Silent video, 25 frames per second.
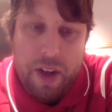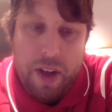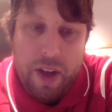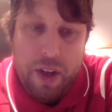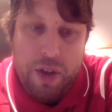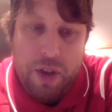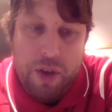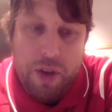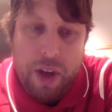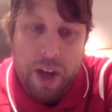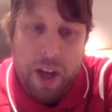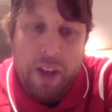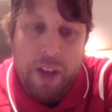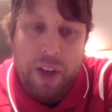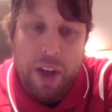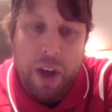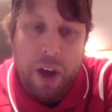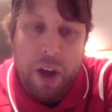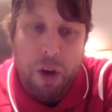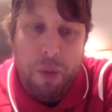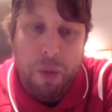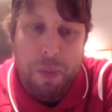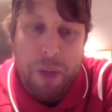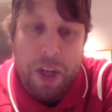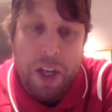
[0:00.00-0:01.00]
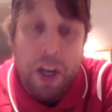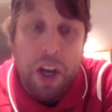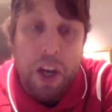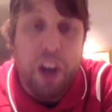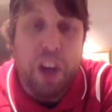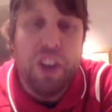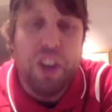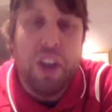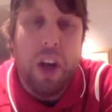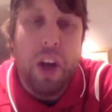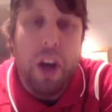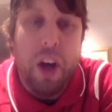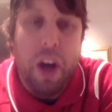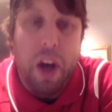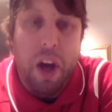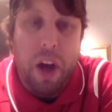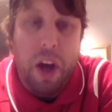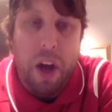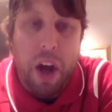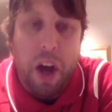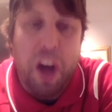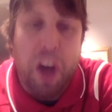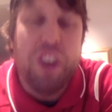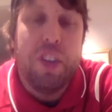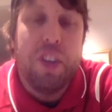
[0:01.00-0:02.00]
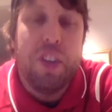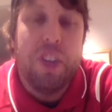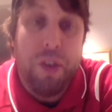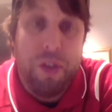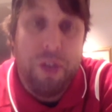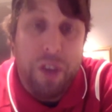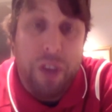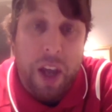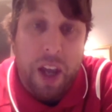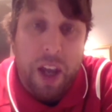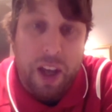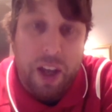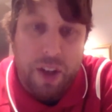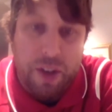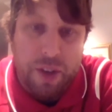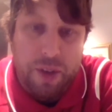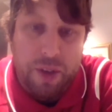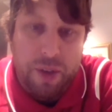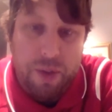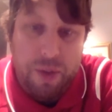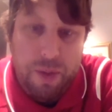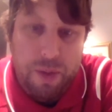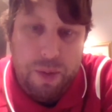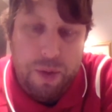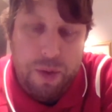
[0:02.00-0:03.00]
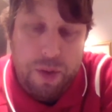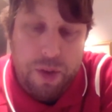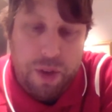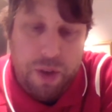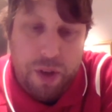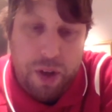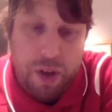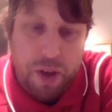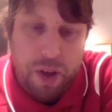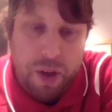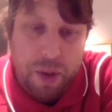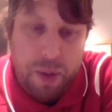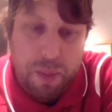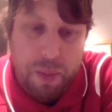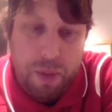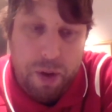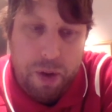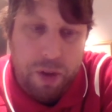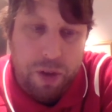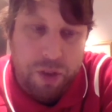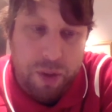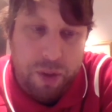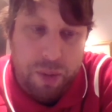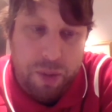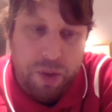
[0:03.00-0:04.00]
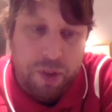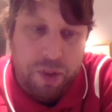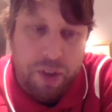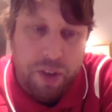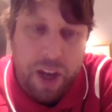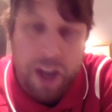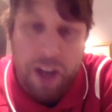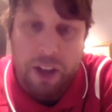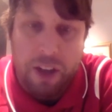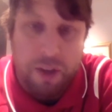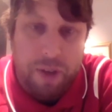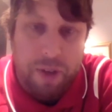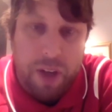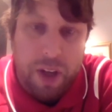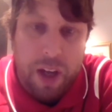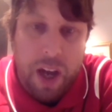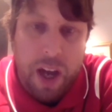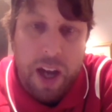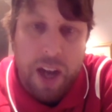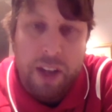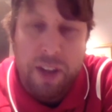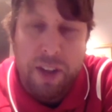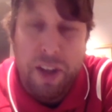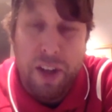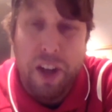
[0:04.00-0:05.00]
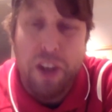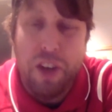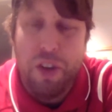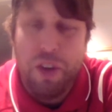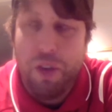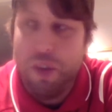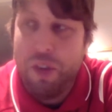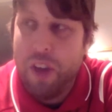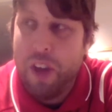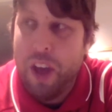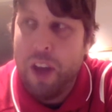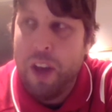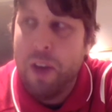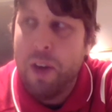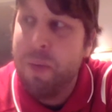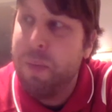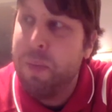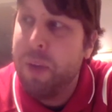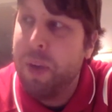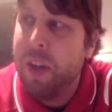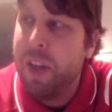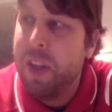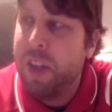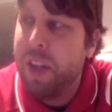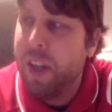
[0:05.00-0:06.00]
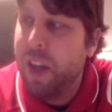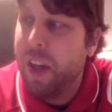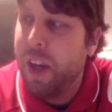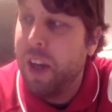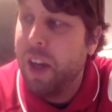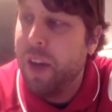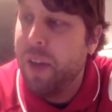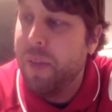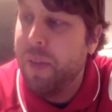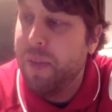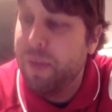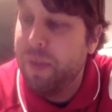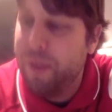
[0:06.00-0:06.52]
tried to help me understand what the person was saying to me. I did understand, but I